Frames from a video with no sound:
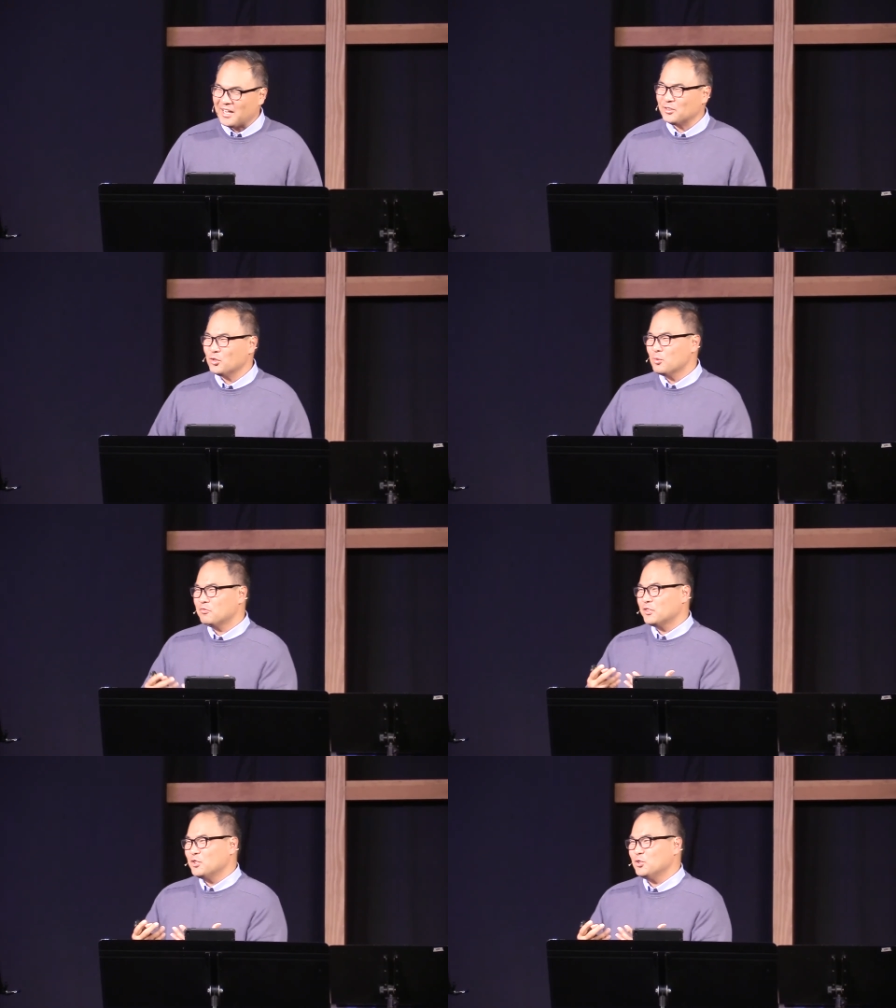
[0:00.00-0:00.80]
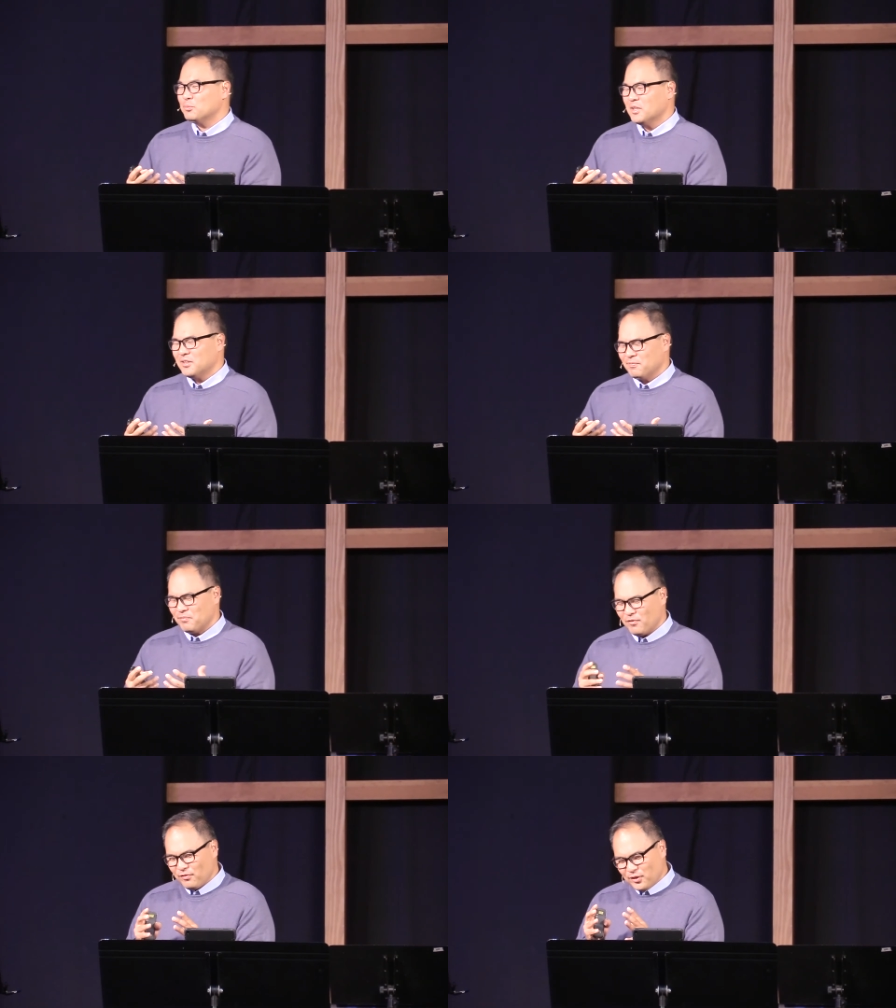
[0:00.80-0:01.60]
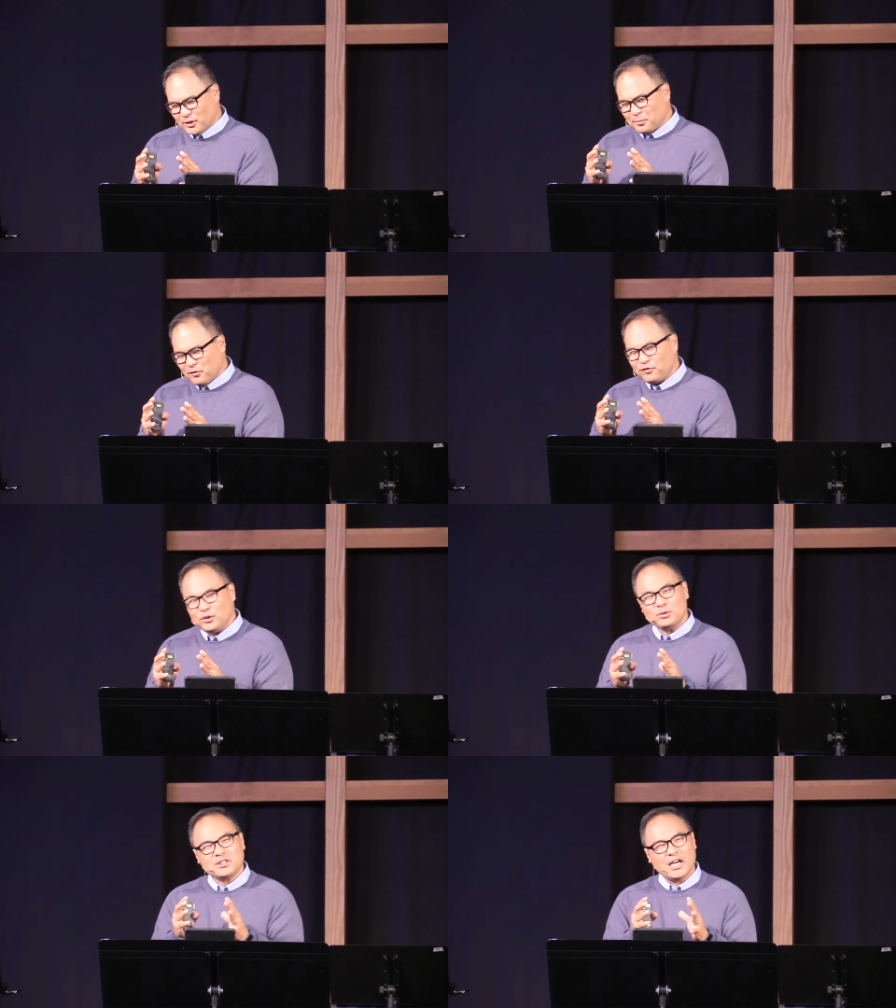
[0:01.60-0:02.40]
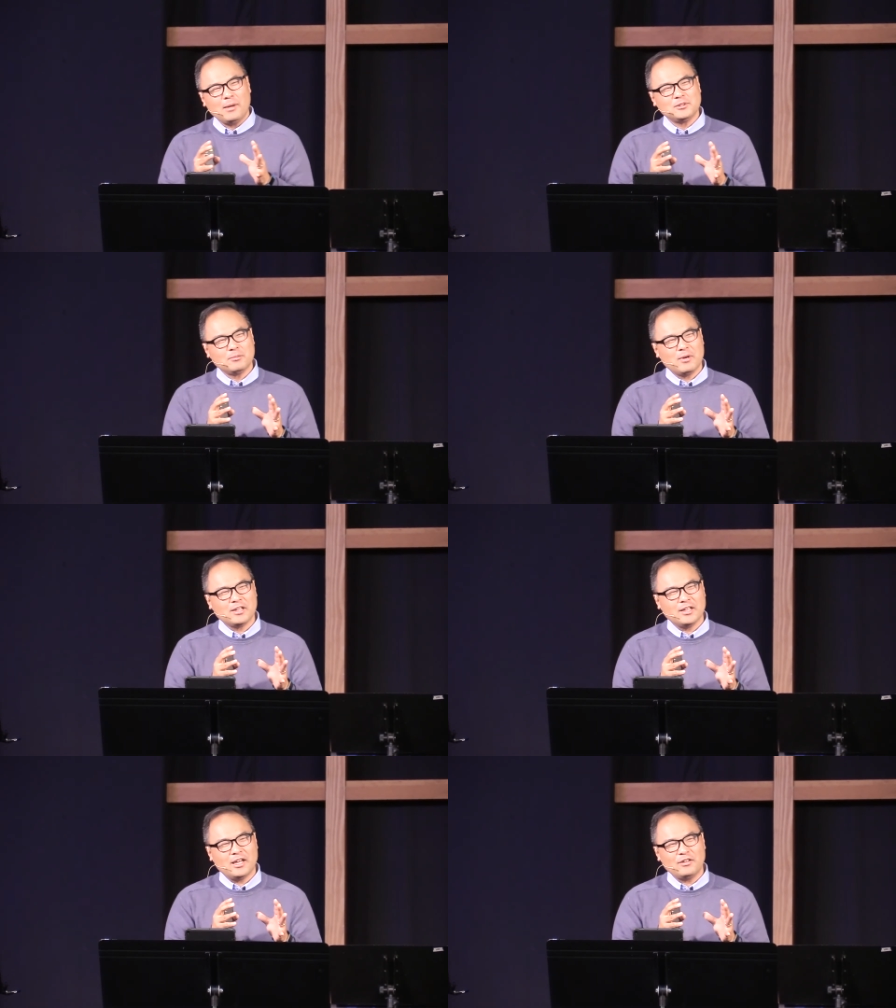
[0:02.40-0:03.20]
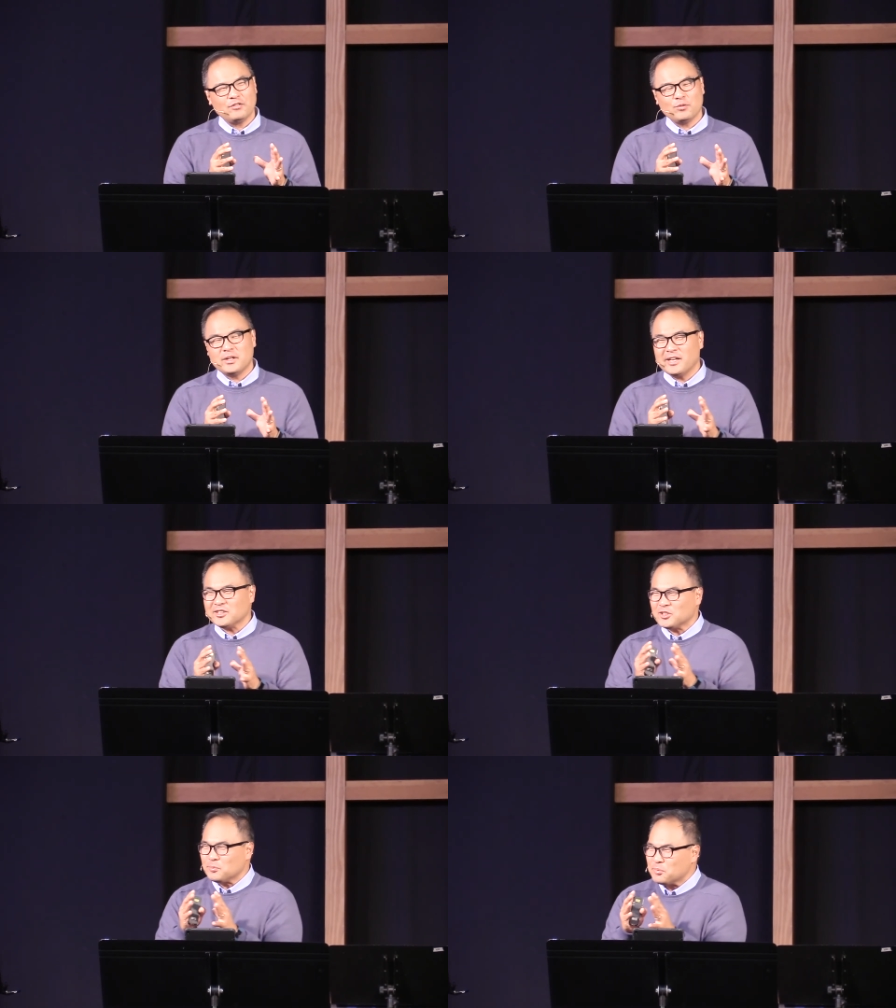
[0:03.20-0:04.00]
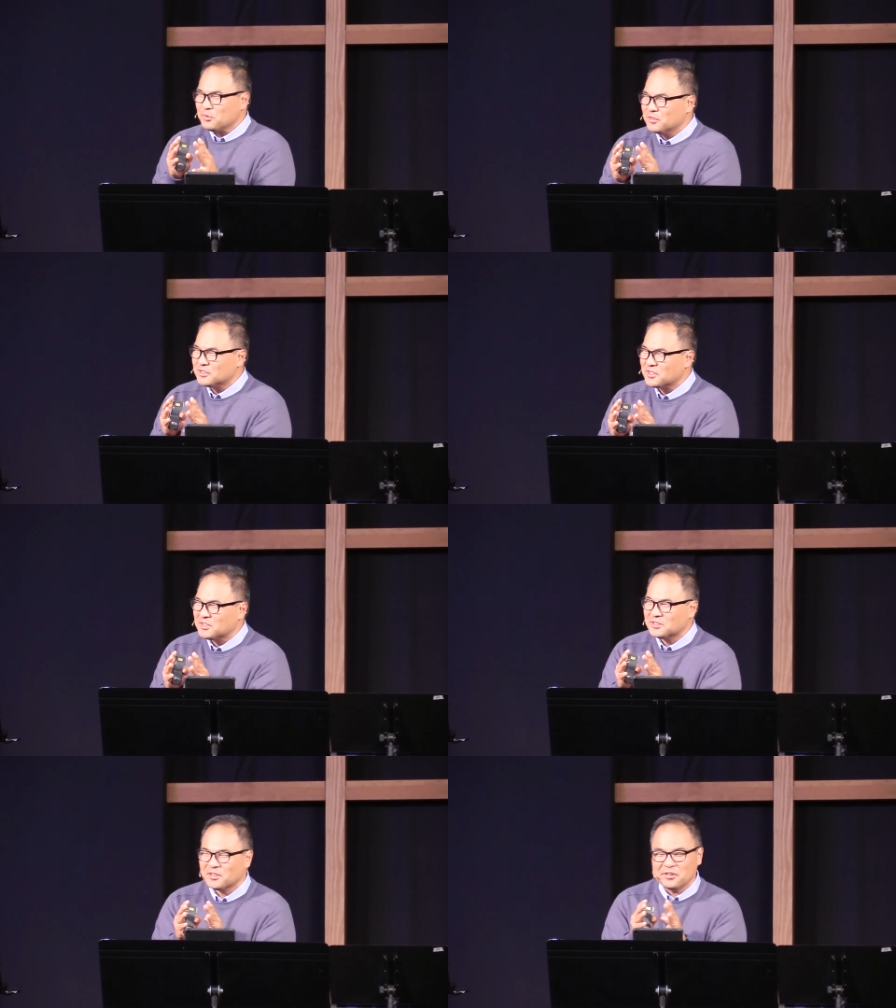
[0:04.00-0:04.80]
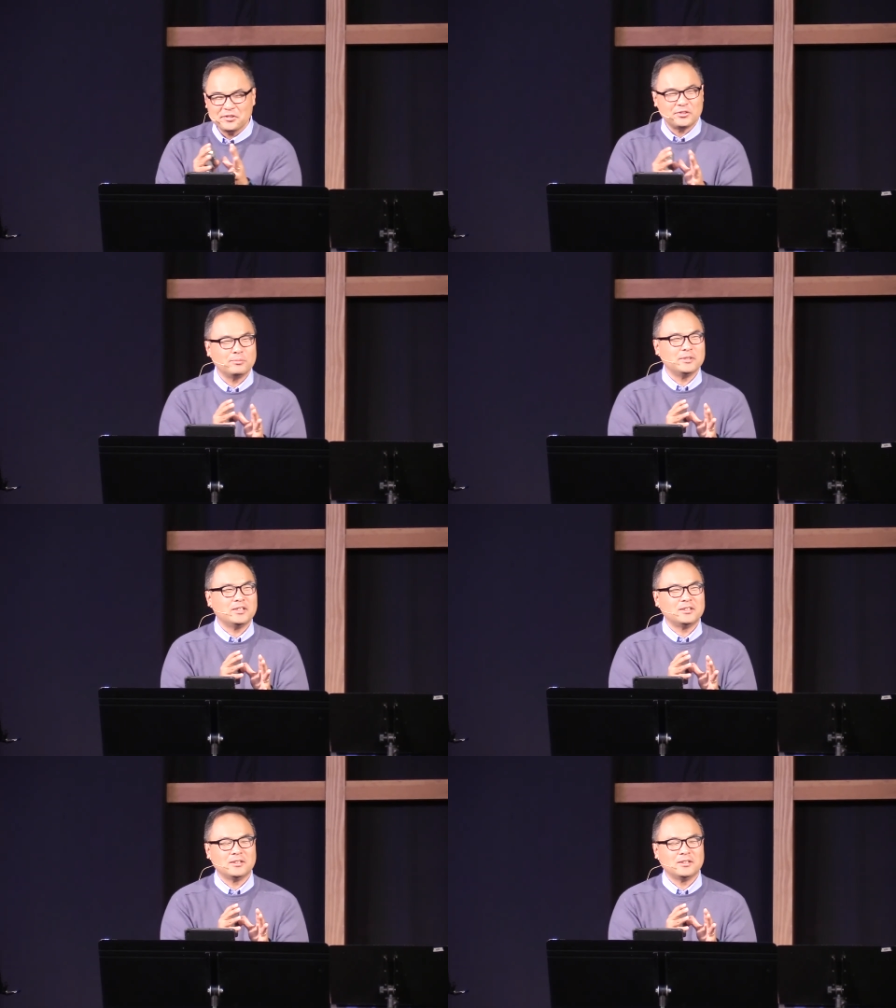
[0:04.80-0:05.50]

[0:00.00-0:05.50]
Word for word: I don't know for you, but there's been a few times in my life when I experienced this a little bit.